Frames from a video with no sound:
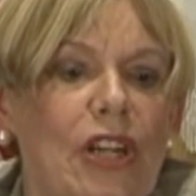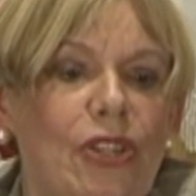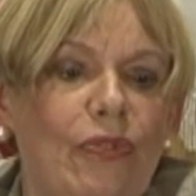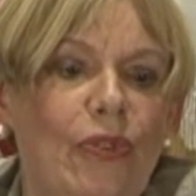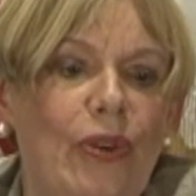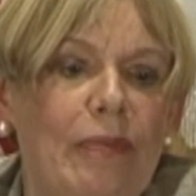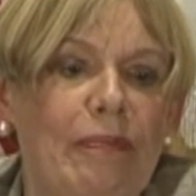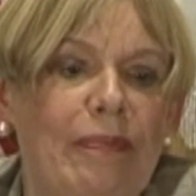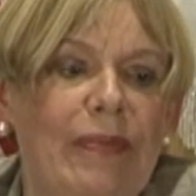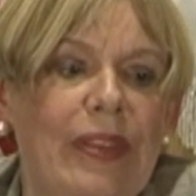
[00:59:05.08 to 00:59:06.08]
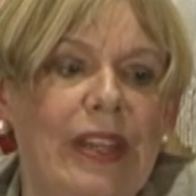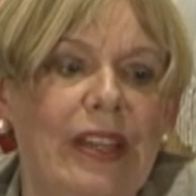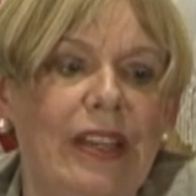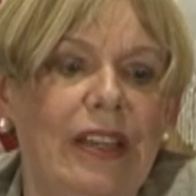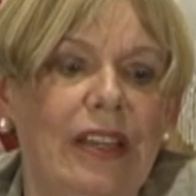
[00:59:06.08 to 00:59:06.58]
much for him.
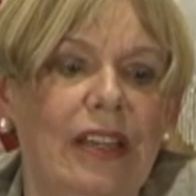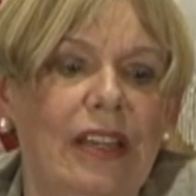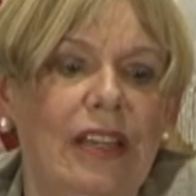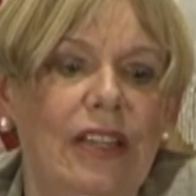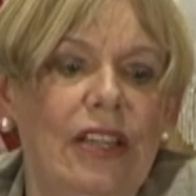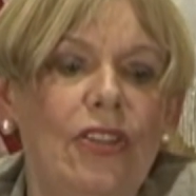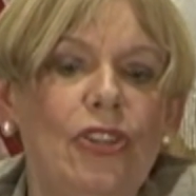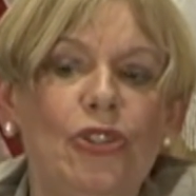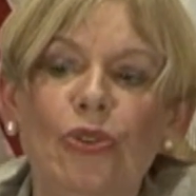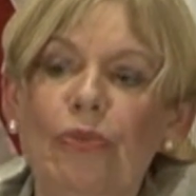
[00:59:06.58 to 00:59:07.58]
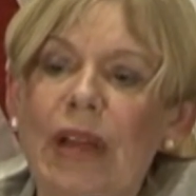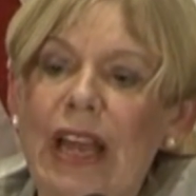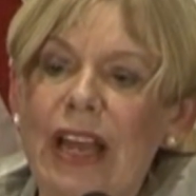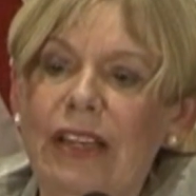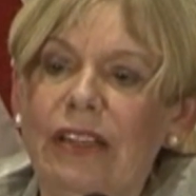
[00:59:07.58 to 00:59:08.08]
And then the two
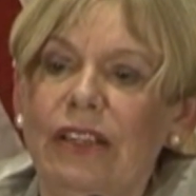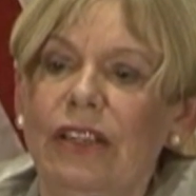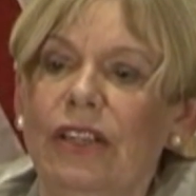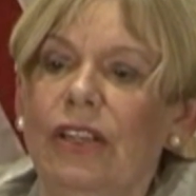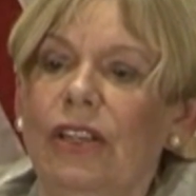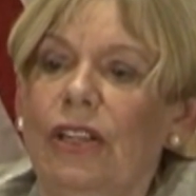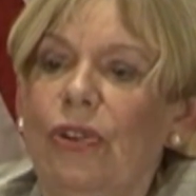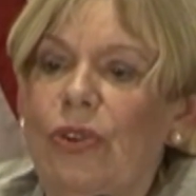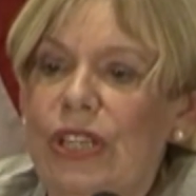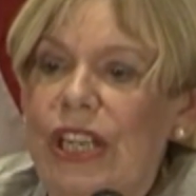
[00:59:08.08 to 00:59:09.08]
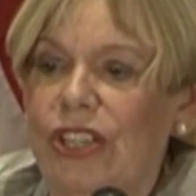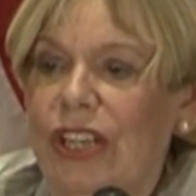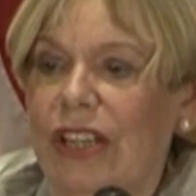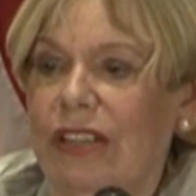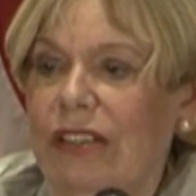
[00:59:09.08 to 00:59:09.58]
men look at each
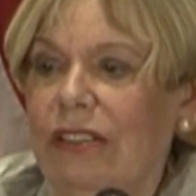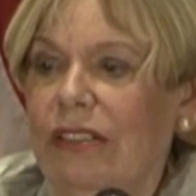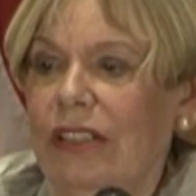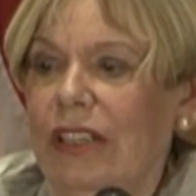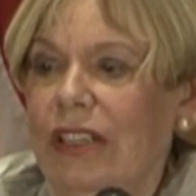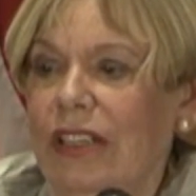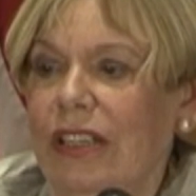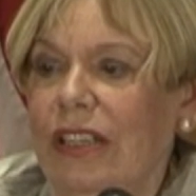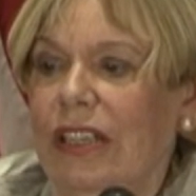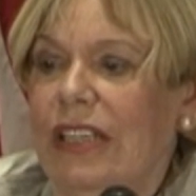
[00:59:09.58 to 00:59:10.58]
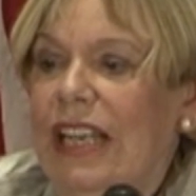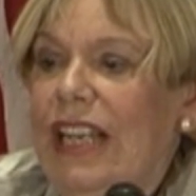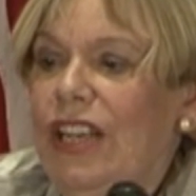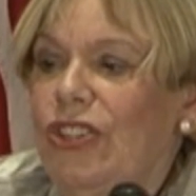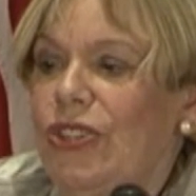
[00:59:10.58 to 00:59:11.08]
other, and
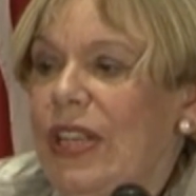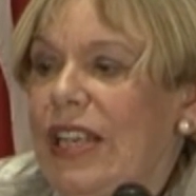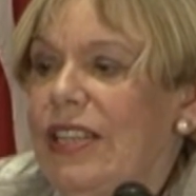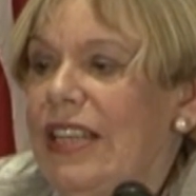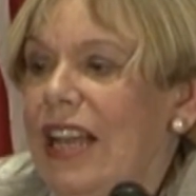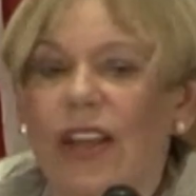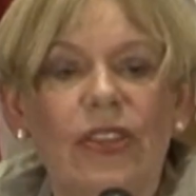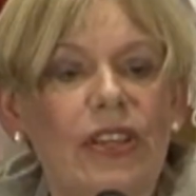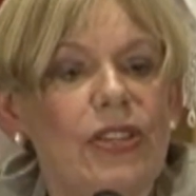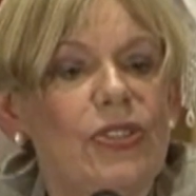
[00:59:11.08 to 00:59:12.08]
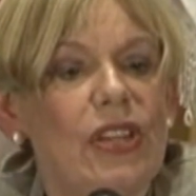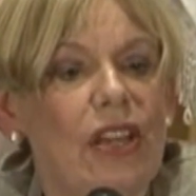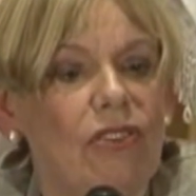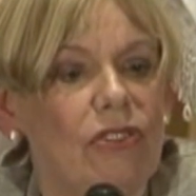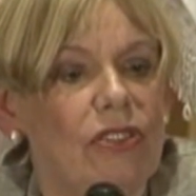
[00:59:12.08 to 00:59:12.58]
each sees the other as
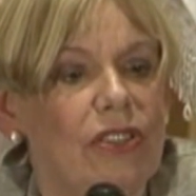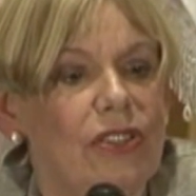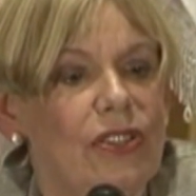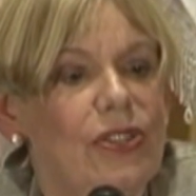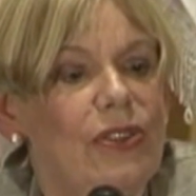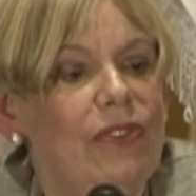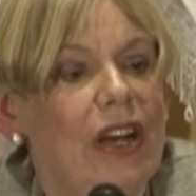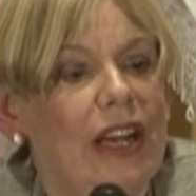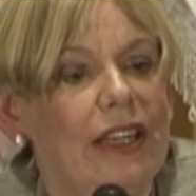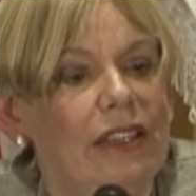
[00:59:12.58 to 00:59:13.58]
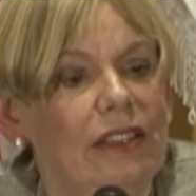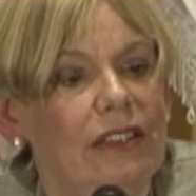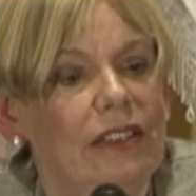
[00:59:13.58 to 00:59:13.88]
sacred, as divine.